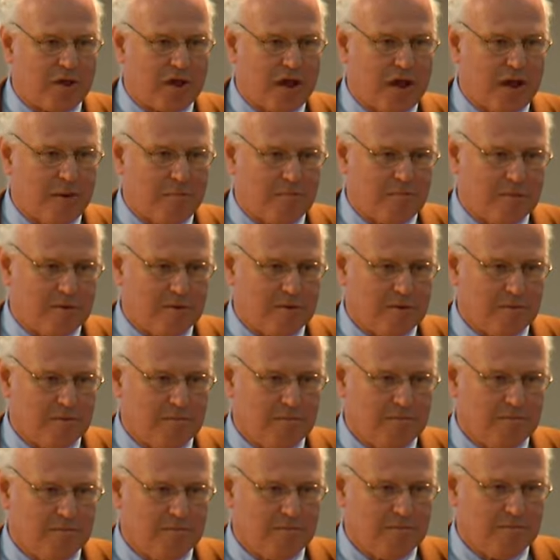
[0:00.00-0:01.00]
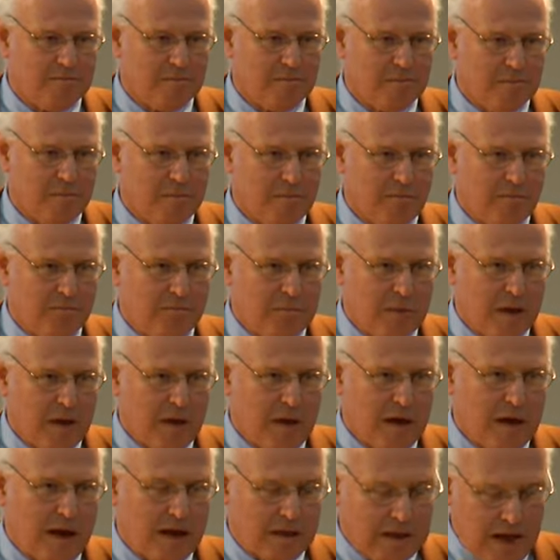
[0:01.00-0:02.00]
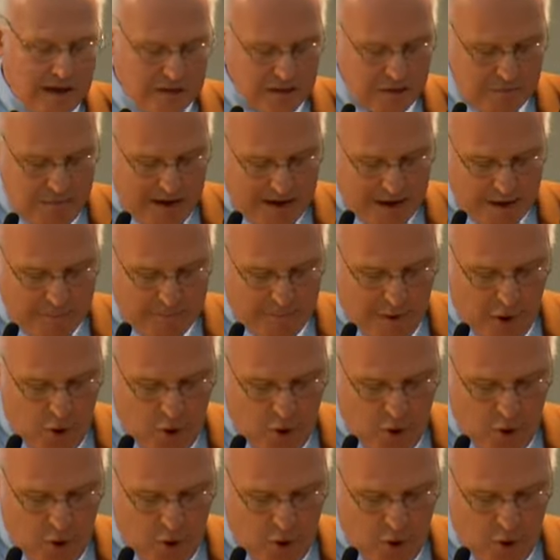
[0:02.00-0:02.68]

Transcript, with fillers: themes. And I'd like to make a